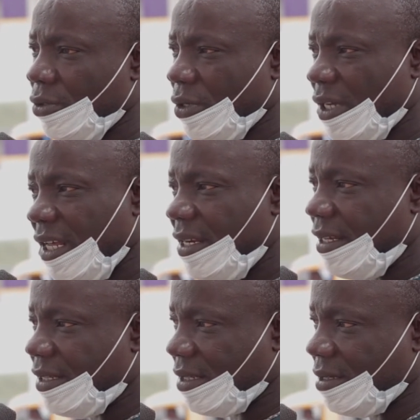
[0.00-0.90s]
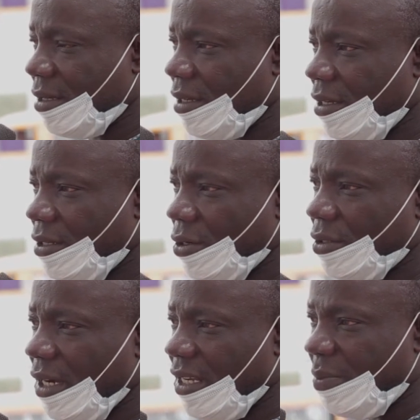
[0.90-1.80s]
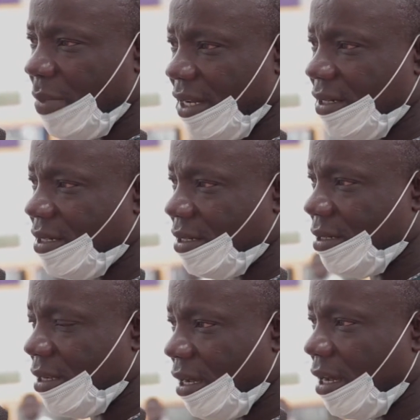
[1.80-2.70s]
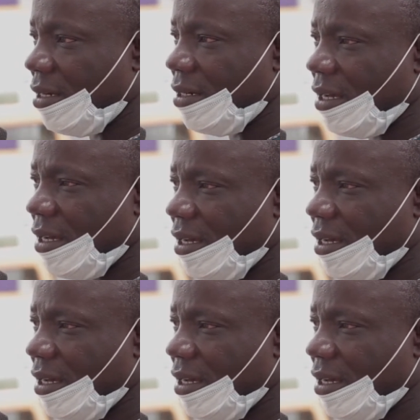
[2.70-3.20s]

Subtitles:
daily needs, your daily demands, and